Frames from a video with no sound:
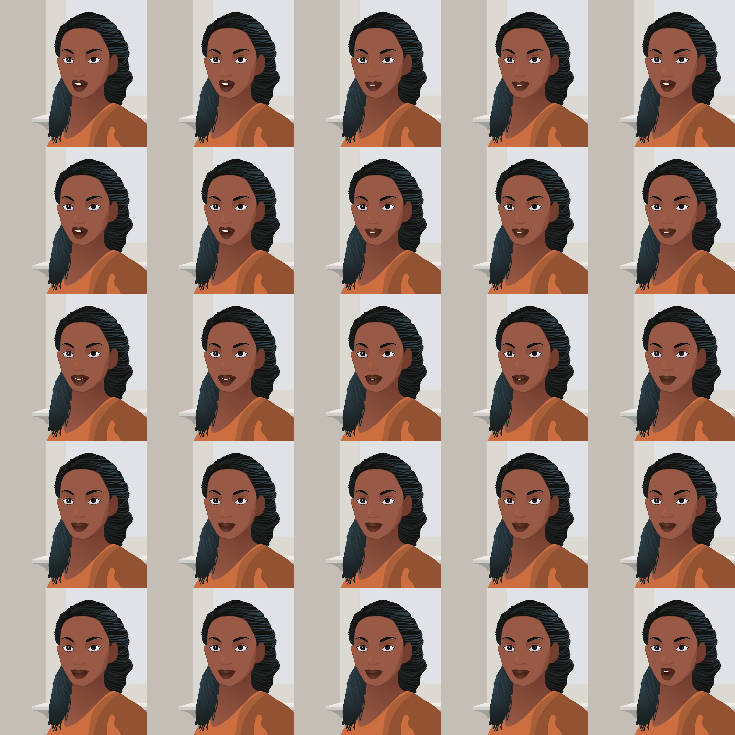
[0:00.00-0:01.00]
taxable
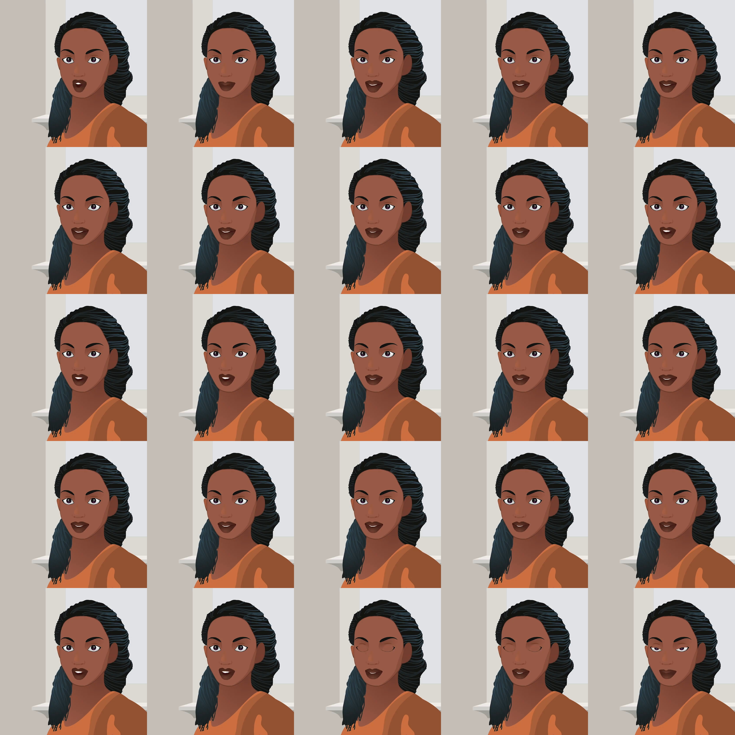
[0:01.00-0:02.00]
income was
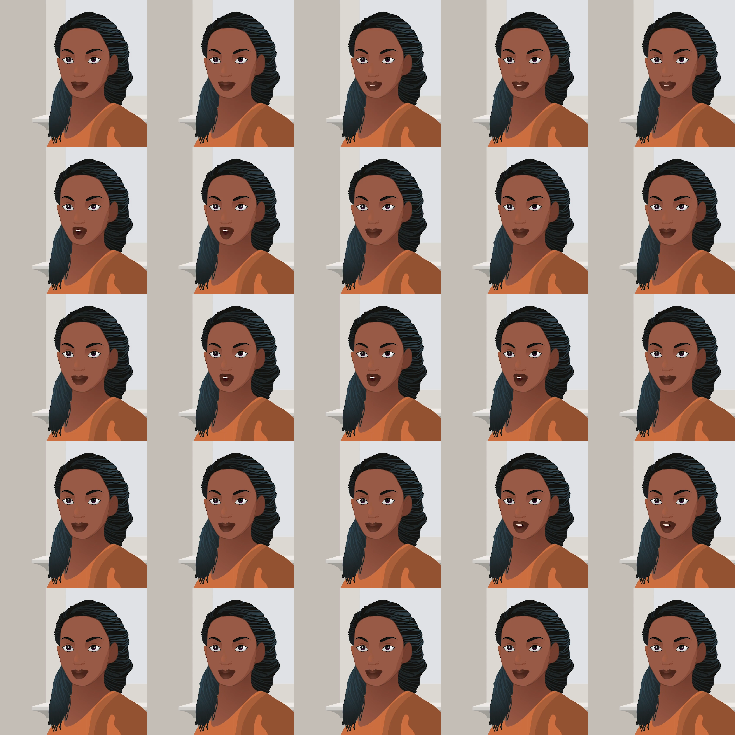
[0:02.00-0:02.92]
$180,000 in